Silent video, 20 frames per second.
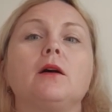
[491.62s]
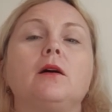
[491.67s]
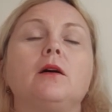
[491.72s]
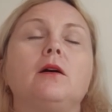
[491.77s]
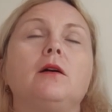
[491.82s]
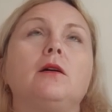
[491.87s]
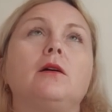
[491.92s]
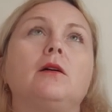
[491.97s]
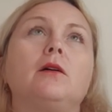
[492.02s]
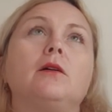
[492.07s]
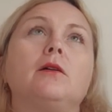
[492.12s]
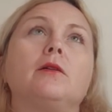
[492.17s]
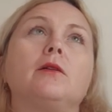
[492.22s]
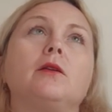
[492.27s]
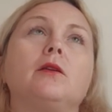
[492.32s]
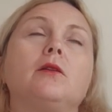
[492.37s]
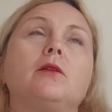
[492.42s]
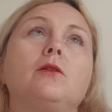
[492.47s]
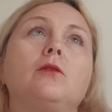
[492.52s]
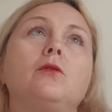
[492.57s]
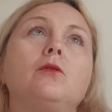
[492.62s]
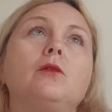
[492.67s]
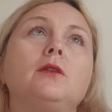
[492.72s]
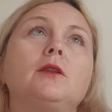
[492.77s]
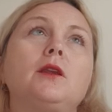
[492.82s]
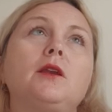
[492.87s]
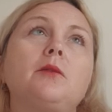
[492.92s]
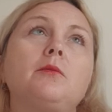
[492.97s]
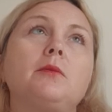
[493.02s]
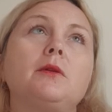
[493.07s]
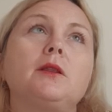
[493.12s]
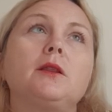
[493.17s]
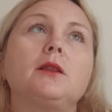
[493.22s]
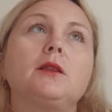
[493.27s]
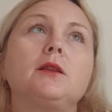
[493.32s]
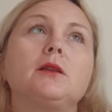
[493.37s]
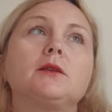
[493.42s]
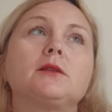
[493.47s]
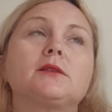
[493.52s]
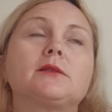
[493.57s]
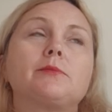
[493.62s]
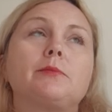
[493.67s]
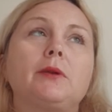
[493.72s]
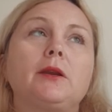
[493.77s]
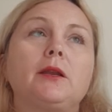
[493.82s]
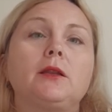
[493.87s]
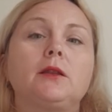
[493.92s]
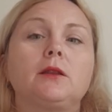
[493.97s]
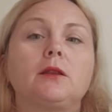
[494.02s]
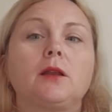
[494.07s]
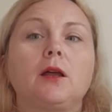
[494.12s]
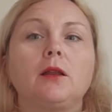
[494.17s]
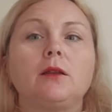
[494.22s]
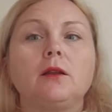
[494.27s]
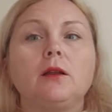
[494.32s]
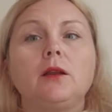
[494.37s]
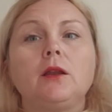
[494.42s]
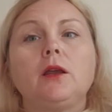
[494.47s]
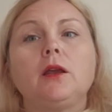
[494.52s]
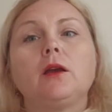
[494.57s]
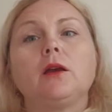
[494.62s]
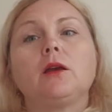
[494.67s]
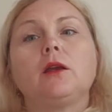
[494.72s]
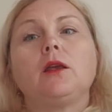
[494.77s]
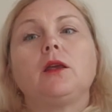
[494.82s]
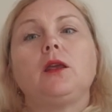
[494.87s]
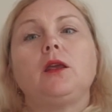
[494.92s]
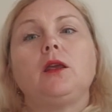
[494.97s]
You enable split tunneling